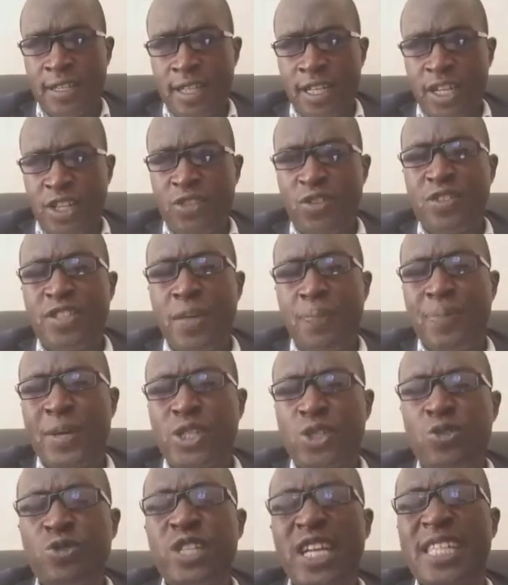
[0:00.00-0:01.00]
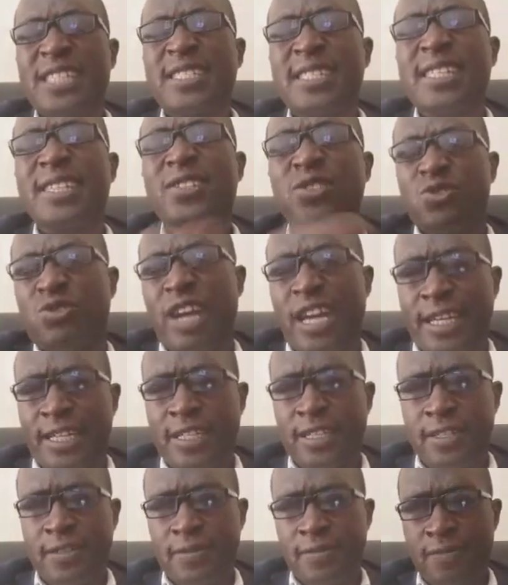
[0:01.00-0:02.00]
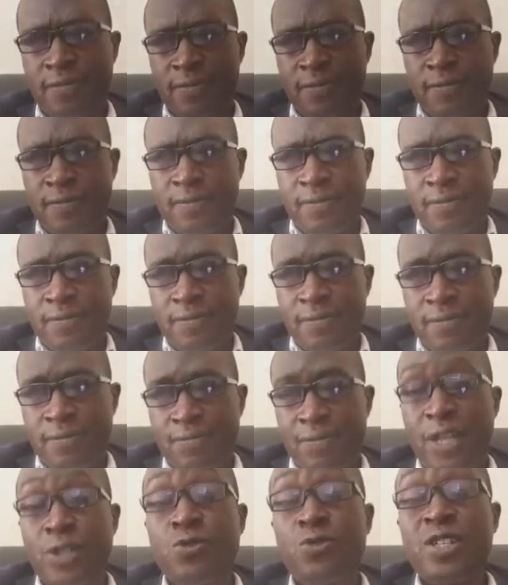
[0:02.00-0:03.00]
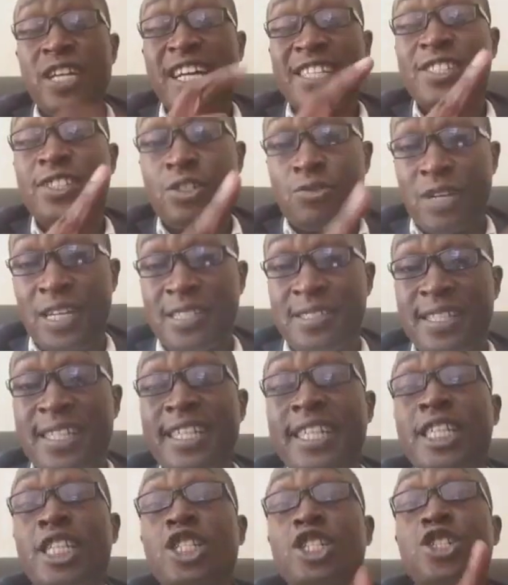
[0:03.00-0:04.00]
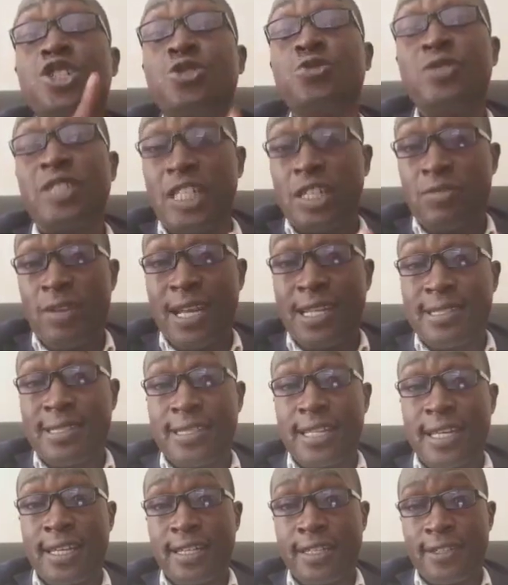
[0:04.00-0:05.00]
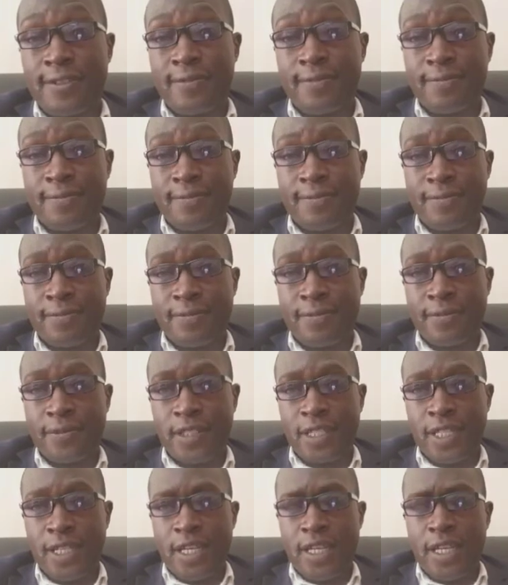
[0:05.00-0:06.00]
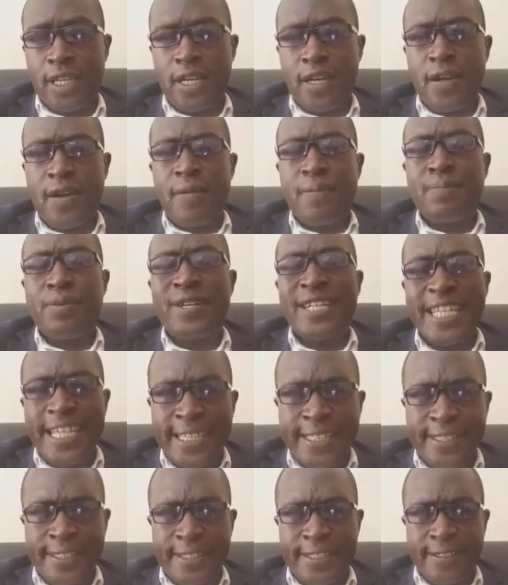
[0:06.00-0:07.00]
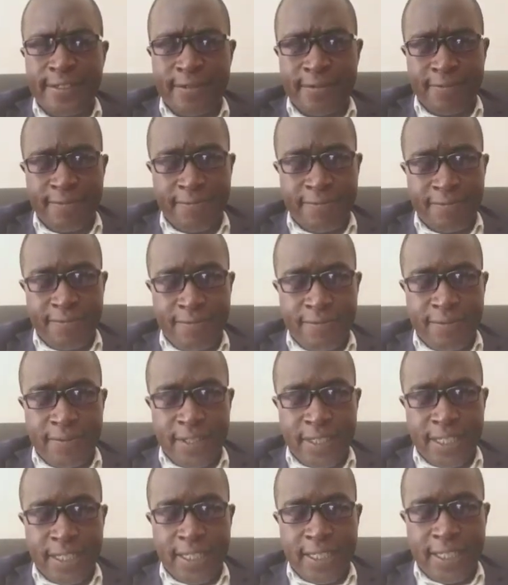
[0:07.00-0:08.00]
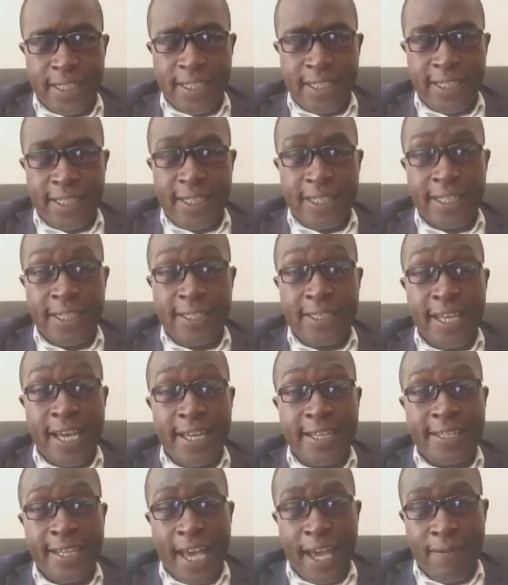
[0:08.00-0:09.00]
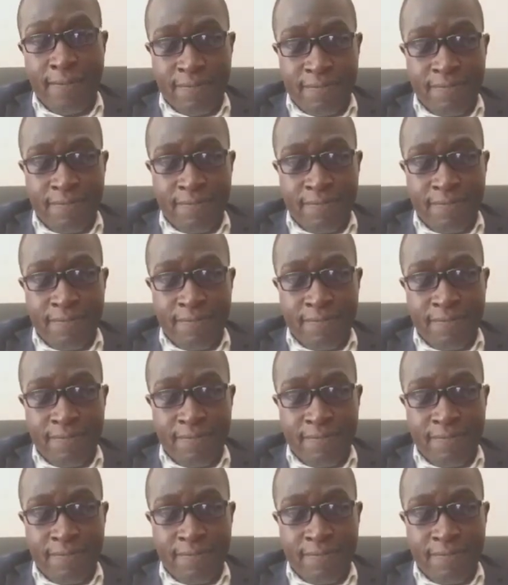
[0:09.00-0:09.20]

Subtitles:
Not the person who does things right, but who does the right thing. Do the right thing. Police, it is high time.